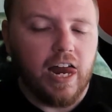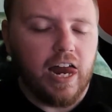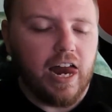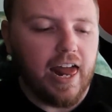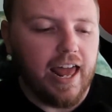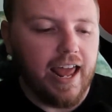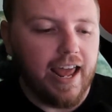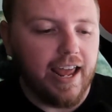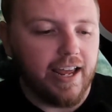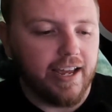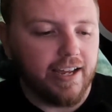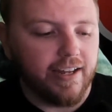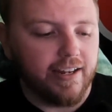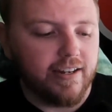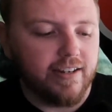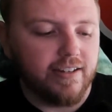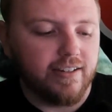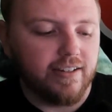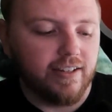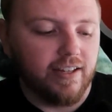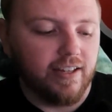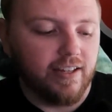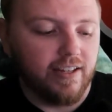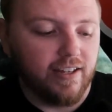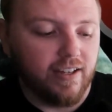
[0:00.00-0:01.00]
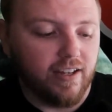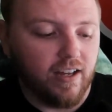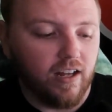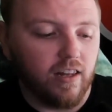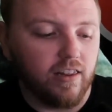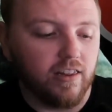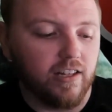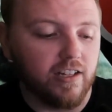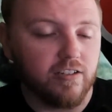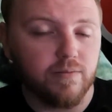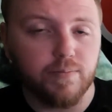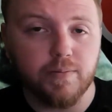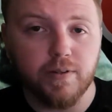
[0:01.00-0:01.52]
and
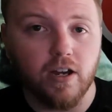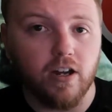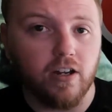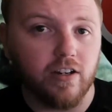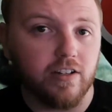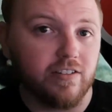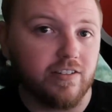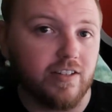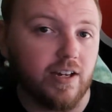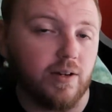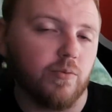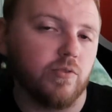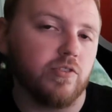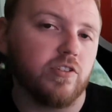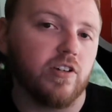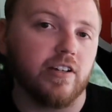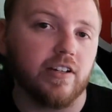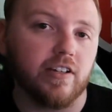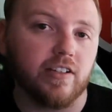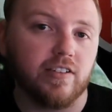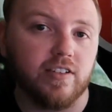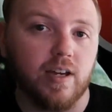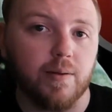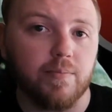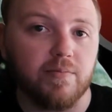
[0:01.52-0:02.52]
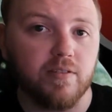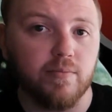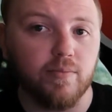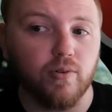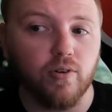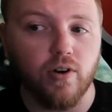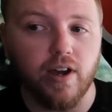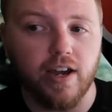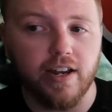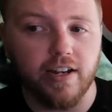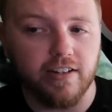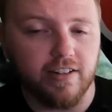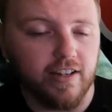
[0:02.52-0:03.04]
let's be honest, that was
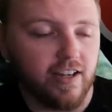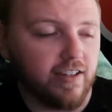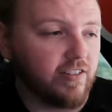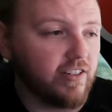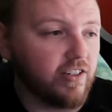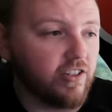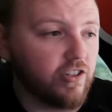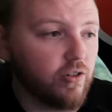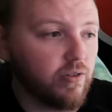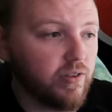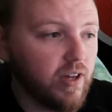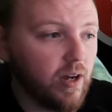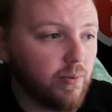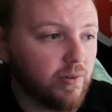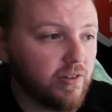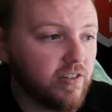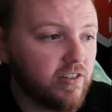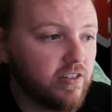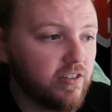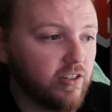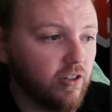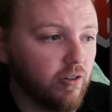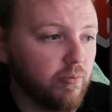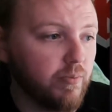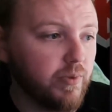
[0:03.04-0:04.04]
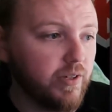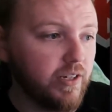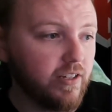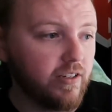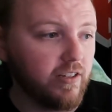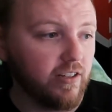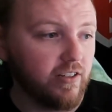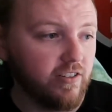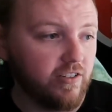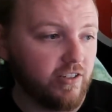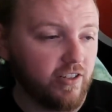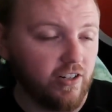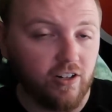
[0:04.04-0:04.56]
unacceptable. And in Destiny 2, that would still be
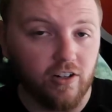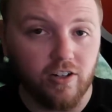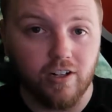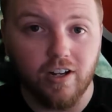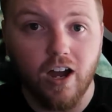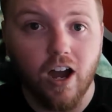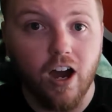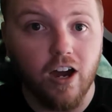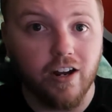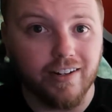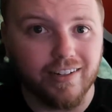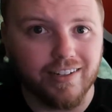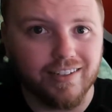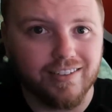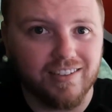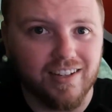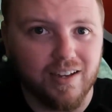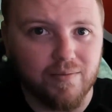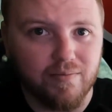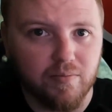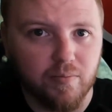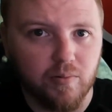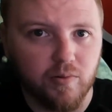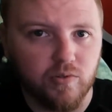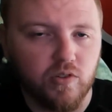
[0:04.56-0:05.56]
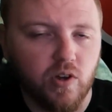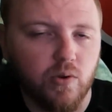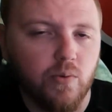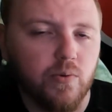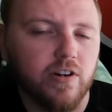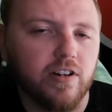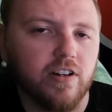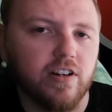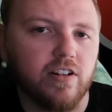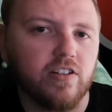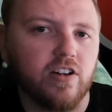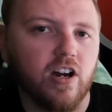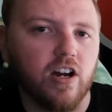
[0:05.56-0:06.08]
considered unacceptable. So I
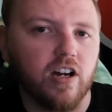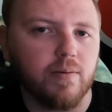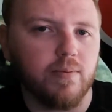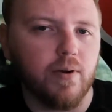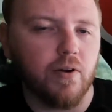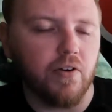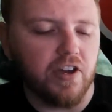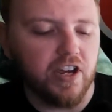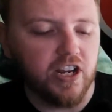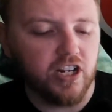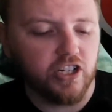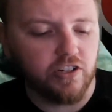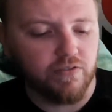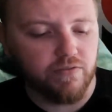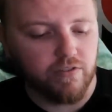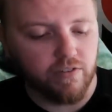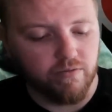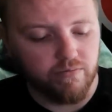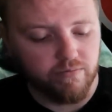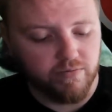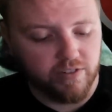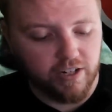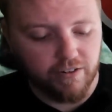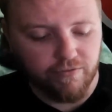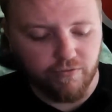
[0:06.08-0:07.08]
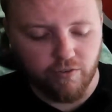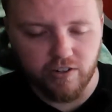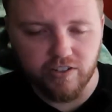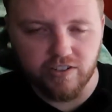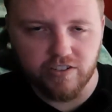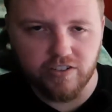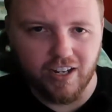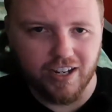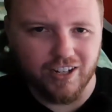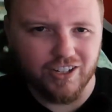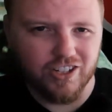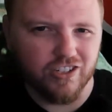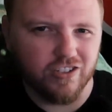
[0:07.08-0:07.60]
wanted to talk about each of the different
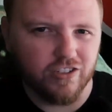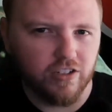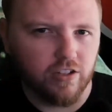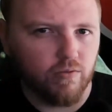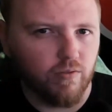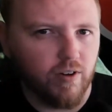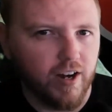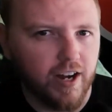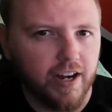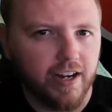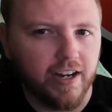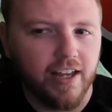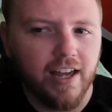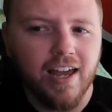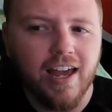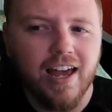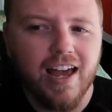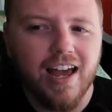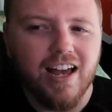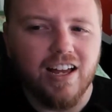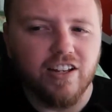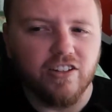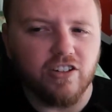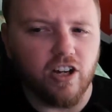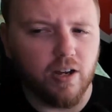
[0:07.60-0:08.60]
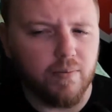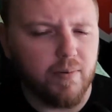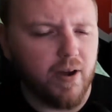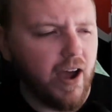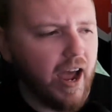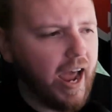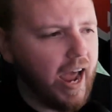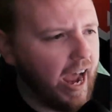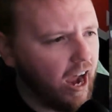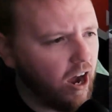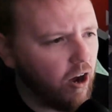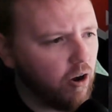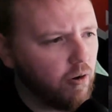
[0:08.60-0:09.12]
sections of the raid, talk about
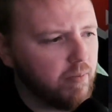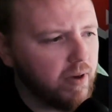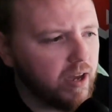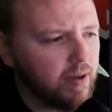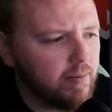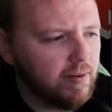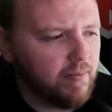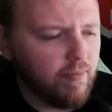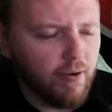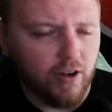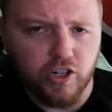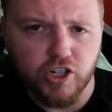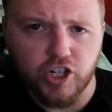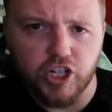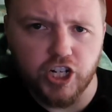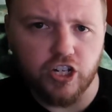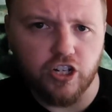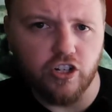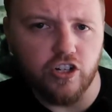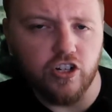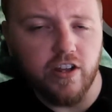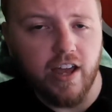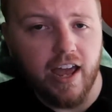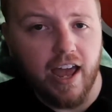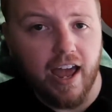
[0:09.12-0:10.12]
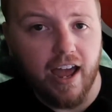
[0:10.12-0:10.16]
how maybe Bungie could